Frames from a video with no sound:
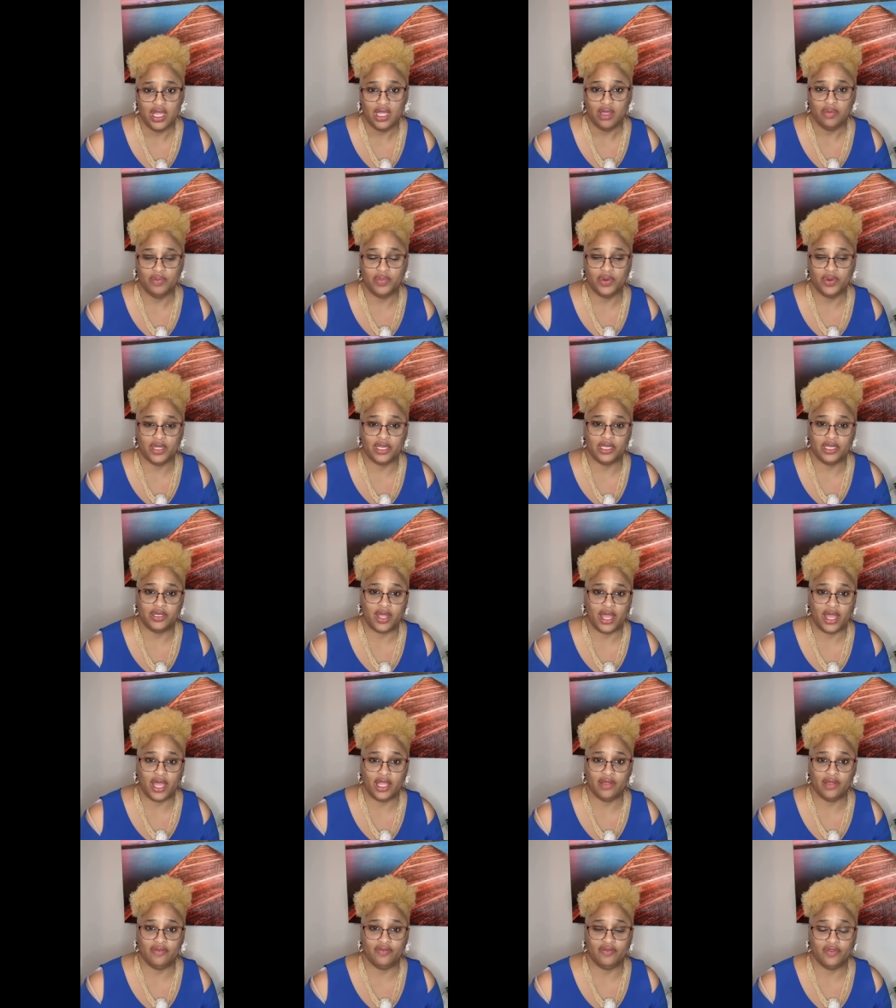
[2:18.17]
But
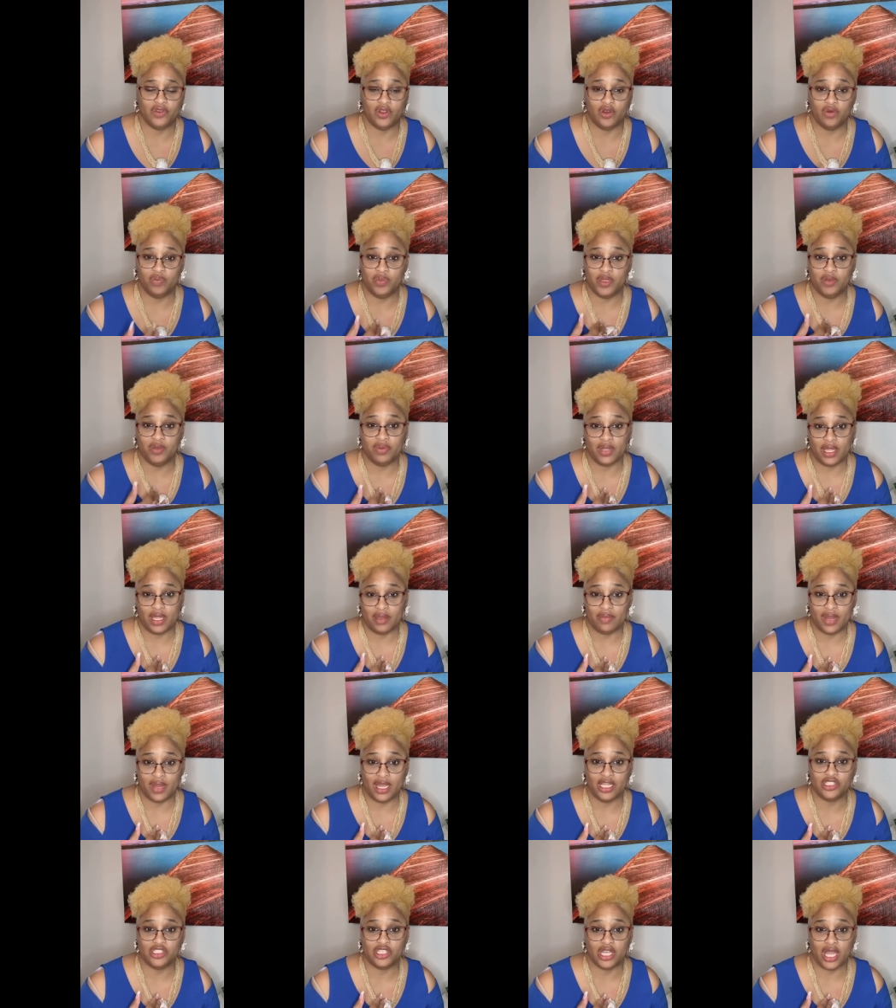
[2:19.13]
I know people at
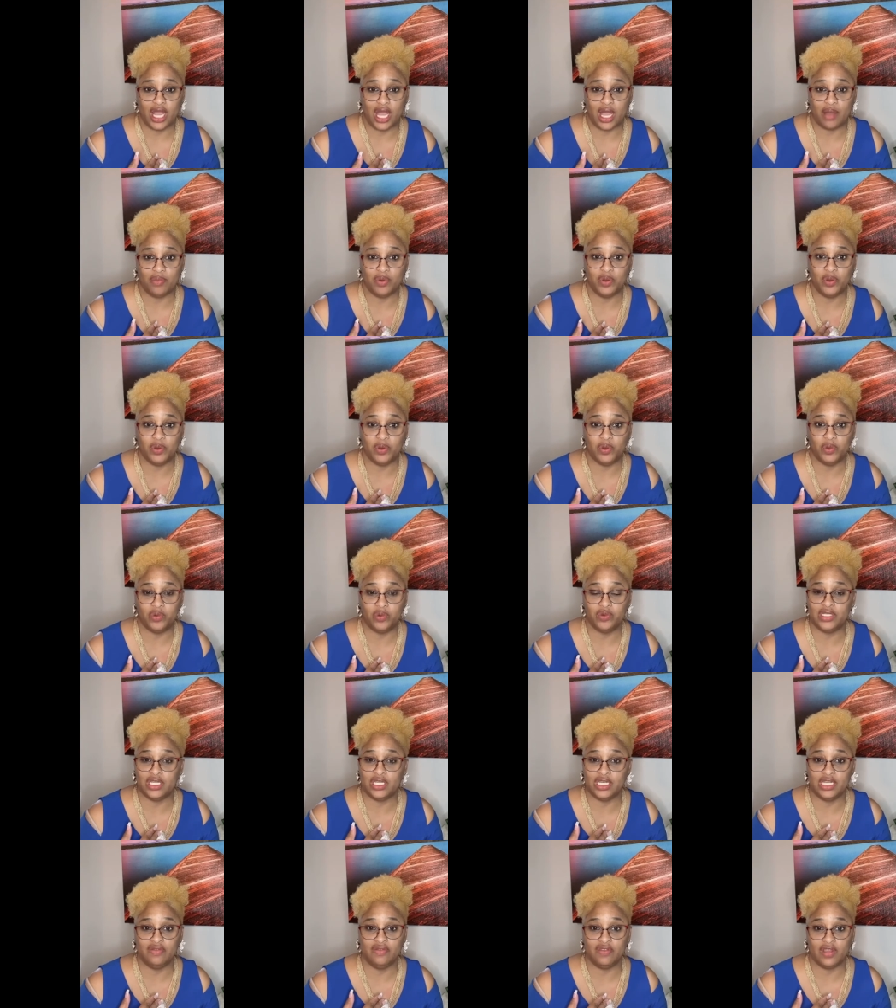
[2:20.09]
my job who
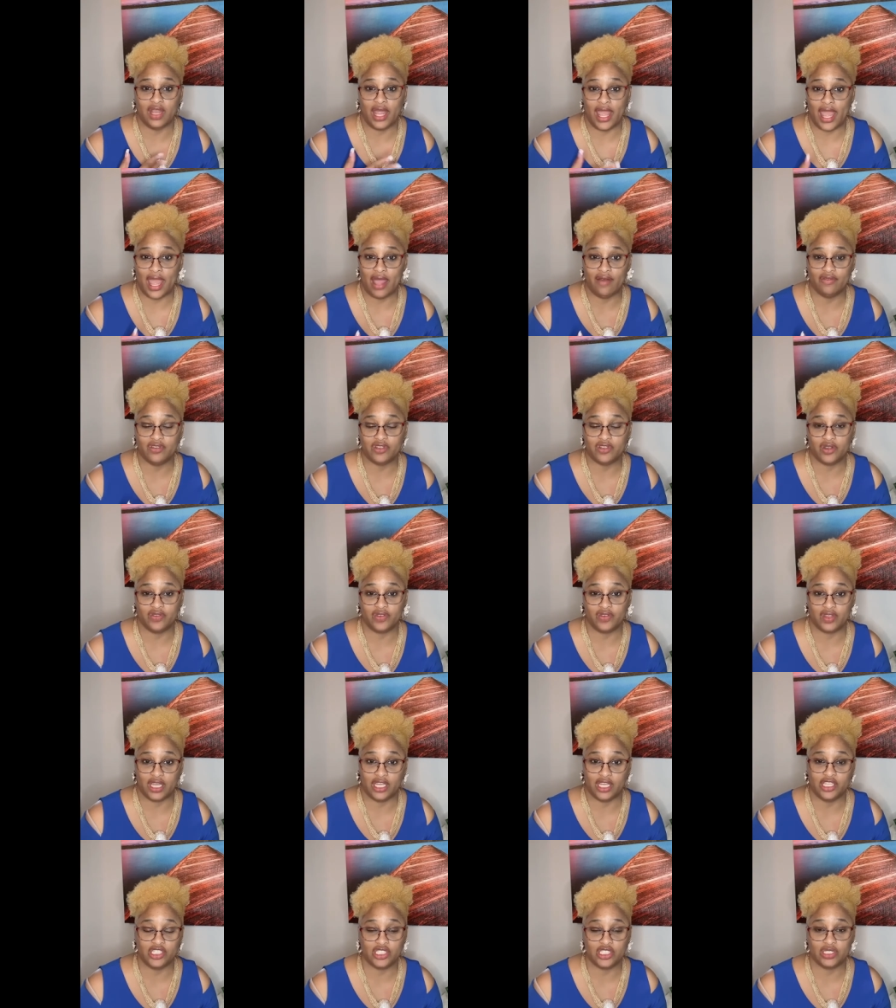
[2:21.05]
didn't even have
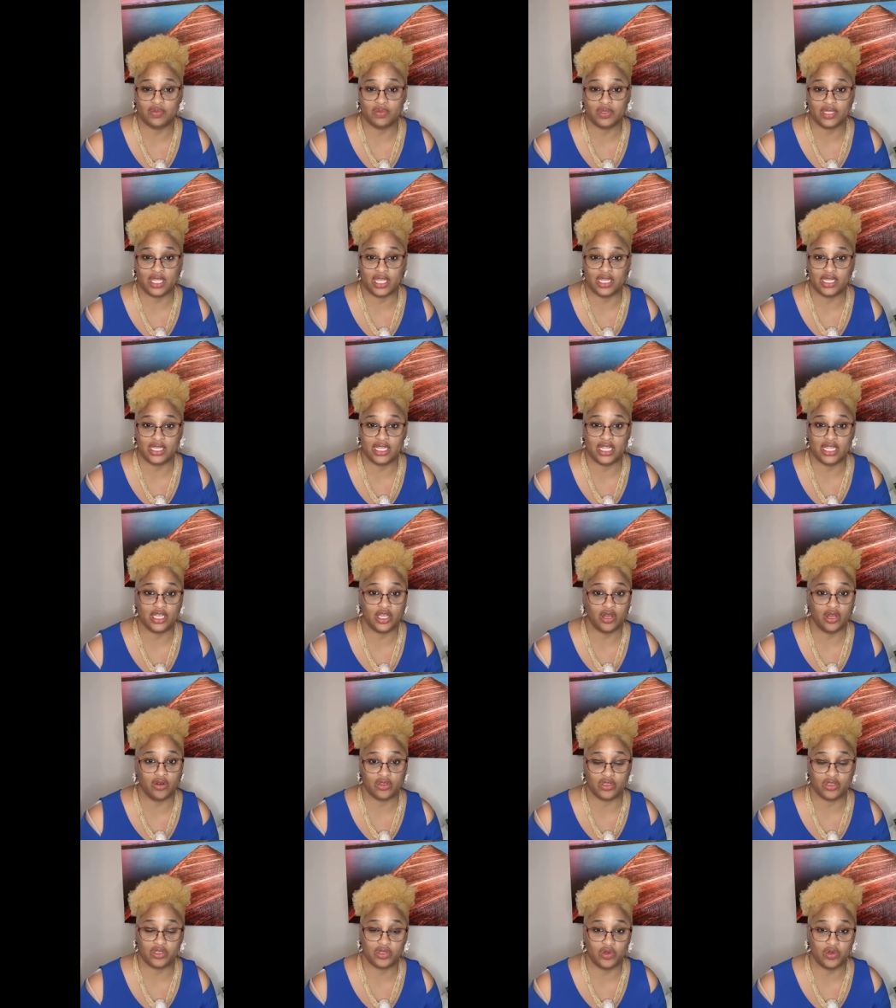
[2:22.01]
certifications, but they did go
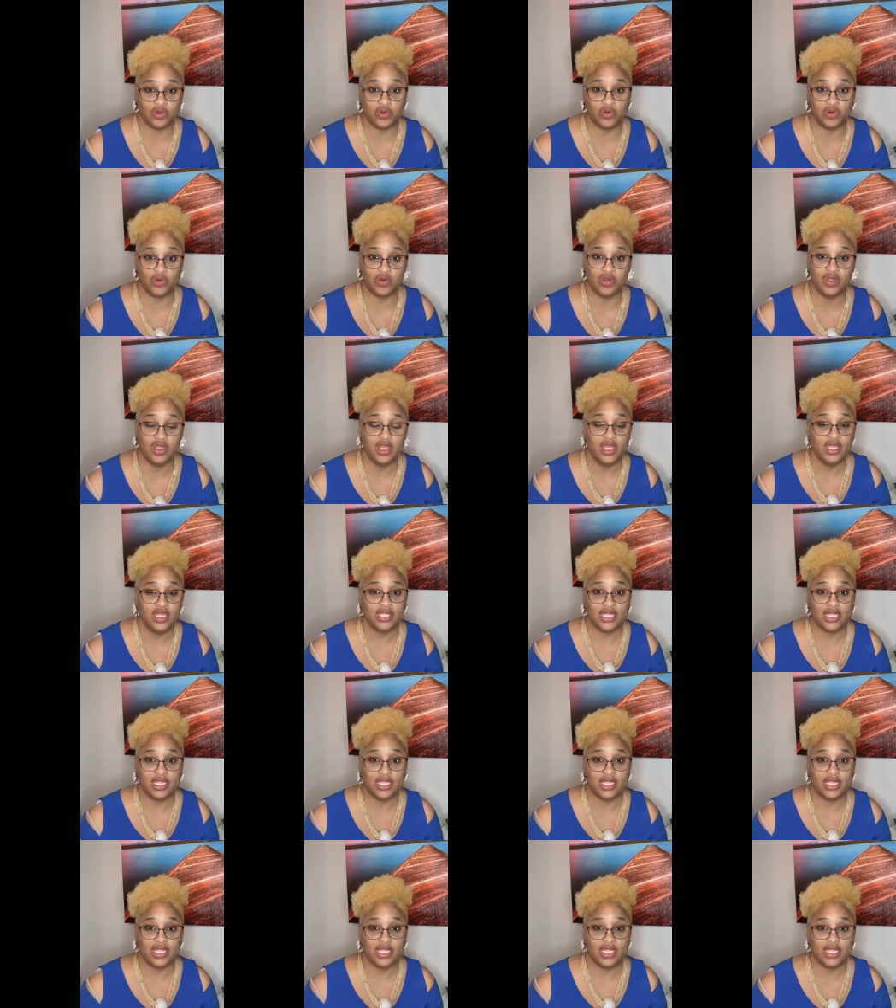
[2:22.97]
to school.